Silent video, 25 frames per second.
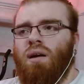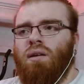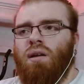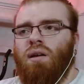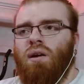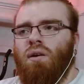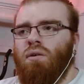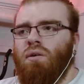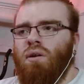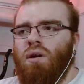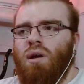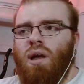
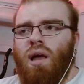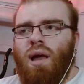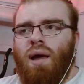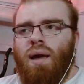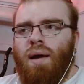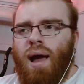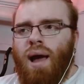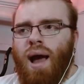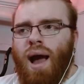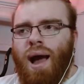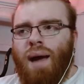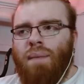no,
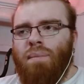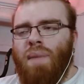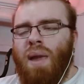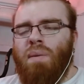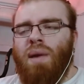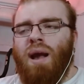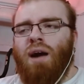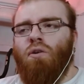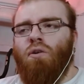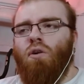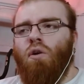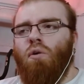
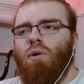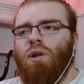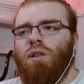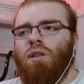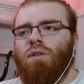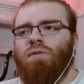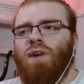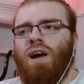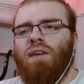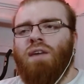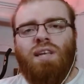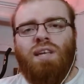maybe I'll go with
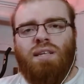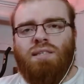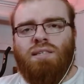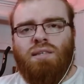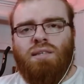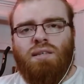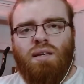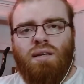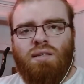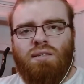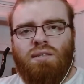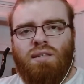5,
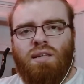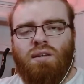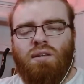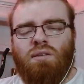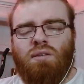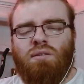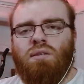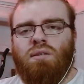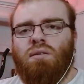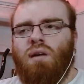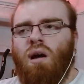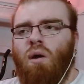6
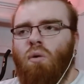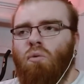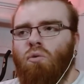seasons.